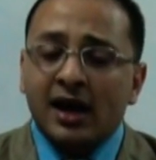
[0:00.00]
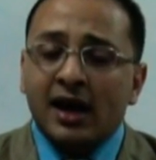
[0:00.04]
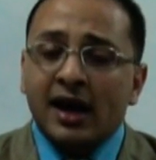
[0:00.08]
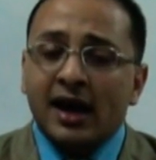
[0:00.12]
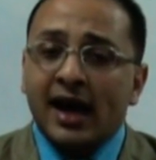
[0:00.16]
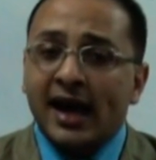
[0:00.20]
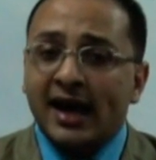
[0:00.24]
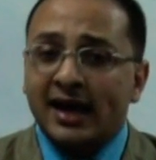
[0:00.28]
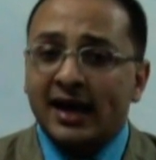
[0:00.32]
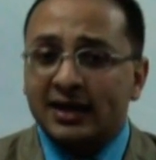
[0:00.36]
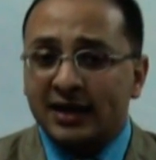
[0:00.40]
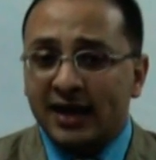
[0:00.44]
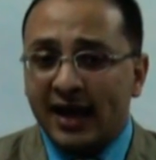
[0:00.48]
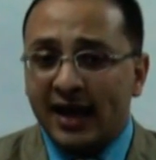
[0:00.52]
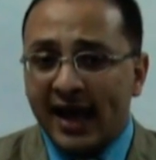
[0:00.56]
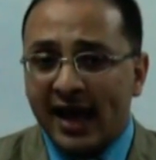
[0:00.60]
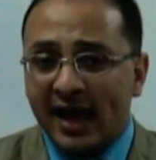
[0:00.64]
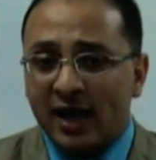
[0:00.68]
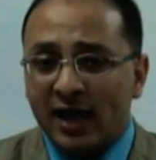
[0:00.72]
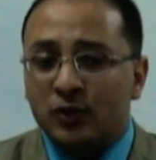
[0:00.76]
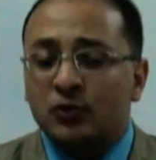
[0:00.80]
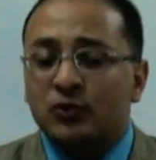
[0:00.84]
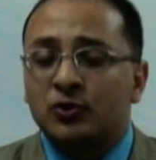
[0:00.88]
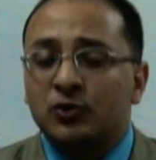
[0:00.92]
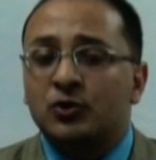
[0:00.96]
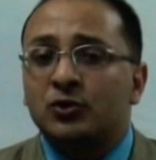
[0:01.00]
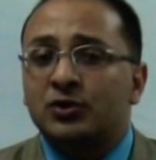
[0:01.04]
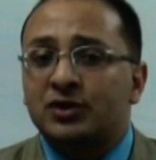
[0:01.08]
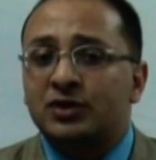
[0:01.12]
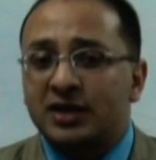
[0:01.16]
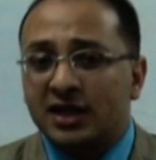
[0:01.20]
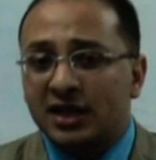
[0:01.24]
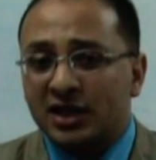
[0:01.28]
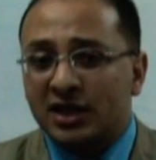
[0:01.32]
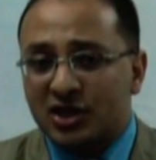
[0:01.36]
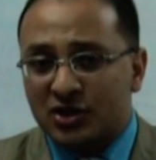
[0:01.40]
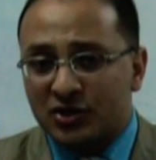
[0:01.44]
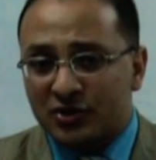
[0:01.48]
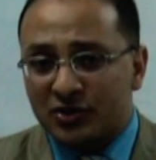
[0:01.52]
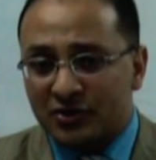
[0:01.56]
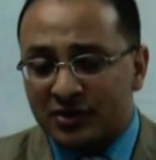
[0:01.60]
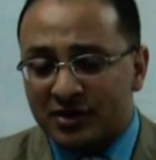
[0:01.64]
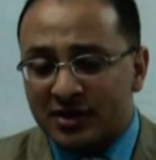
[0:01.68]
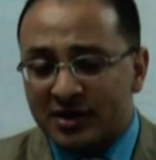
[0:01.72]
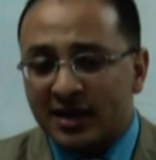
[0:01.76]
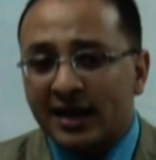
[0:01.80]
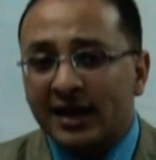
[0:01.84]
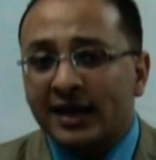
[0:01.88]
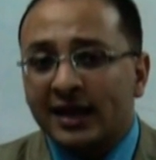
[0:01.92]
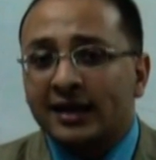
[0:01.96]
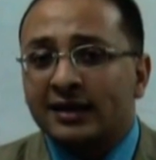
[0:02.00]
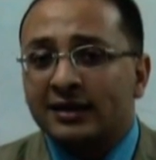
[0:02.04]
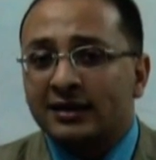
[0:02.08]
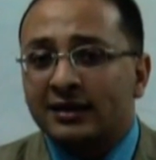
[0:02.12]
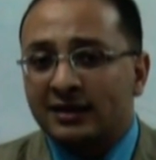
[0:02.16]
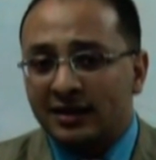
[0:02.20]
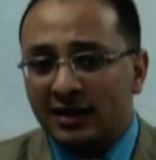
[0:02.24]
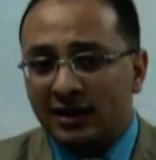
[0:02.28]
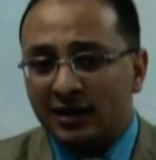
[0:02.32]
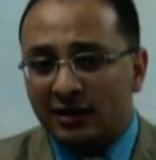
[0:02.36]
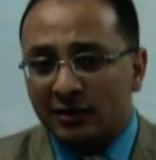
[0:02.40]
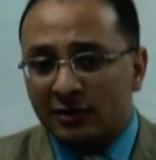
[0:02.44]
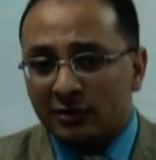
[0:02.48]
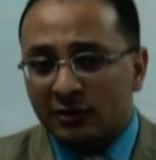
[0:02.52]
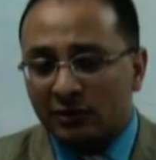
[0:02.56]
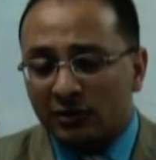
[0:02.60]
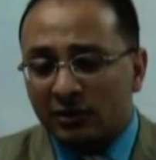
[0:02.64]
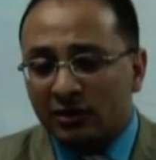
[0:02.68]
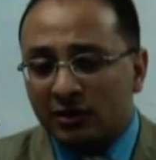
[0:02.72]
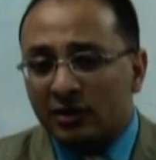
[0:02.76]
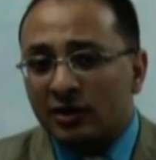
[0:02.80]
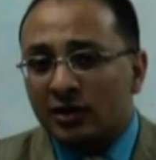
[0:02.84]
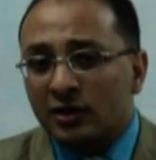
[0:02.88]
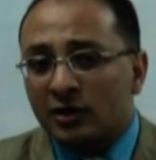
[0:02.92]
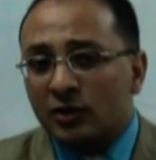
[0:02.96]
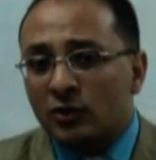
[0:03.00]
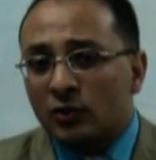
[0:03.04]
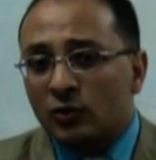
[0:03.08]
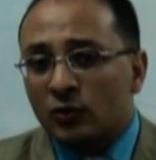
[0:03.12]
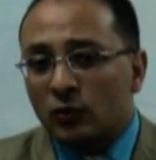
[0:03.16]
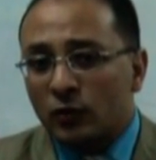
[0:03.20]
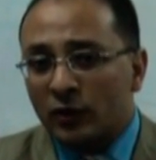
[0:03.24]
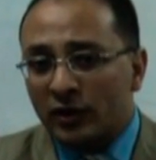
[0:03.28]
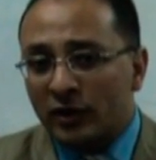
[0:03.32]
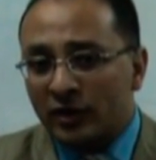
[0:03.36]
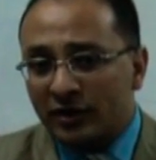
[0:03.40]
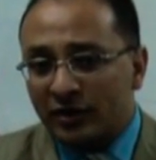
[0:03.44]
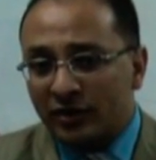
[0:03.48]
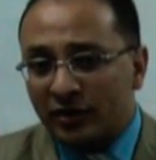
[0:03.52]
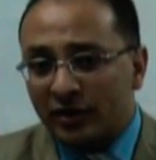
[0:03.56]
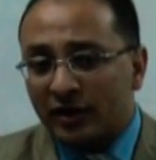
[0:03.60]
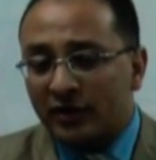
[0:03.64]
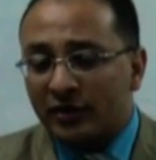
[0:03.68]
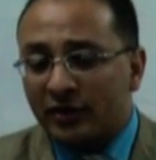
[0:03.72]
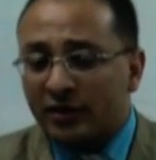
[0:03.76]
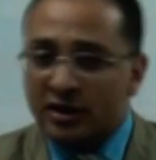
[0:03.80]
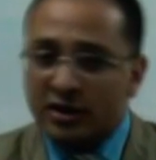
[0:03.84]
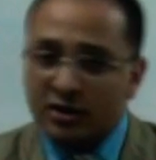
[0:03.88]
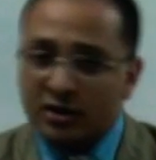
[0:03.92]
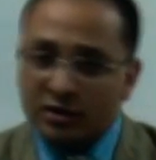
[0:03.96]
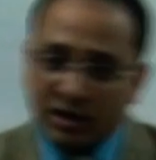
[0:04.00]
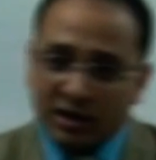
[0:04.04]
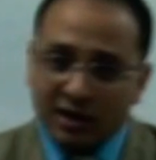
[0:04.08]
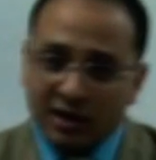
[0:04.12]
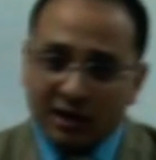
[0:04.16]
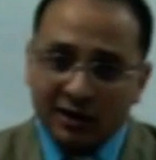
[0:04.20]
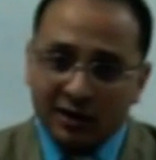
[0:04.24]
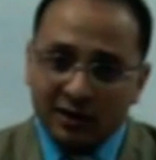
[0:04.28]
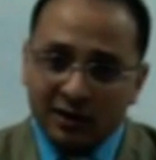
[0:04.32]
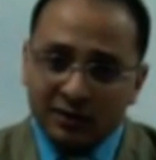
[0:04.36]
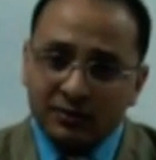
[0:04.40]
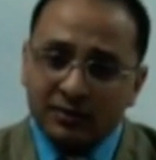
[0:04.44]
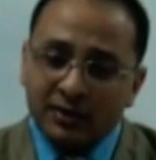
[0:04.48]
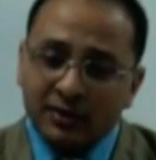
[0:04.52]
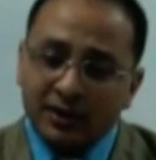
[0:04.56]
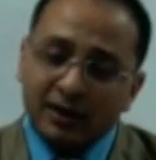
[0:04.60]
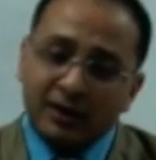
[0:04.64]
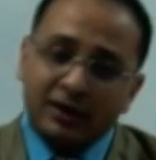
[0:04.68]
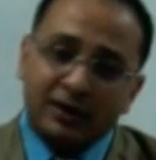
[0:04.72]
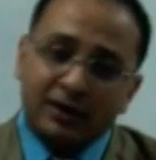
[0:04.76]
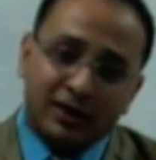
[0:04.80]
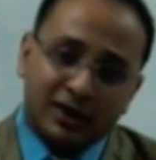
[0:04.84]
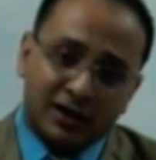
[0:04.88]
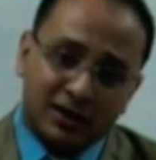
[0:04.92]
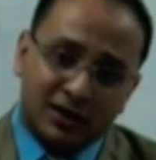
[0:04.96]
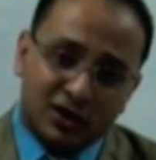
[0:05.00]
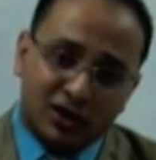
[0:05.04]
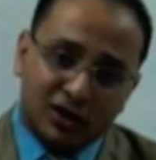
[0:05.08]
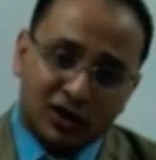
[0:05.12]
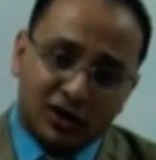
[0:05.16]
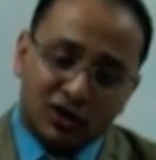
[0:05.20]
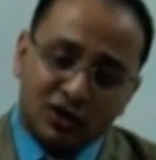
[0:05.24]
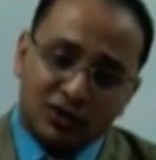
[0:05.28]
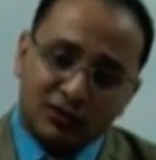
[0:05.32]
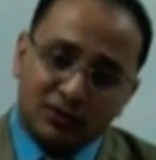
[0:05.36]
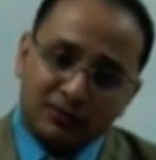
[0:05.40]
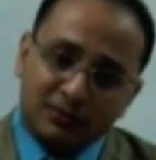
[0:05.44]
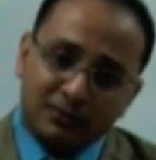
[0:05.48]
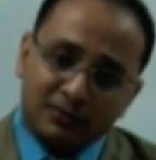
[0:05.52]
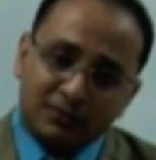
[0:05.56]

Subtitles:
and how do teachers deal with the curriculum they teach.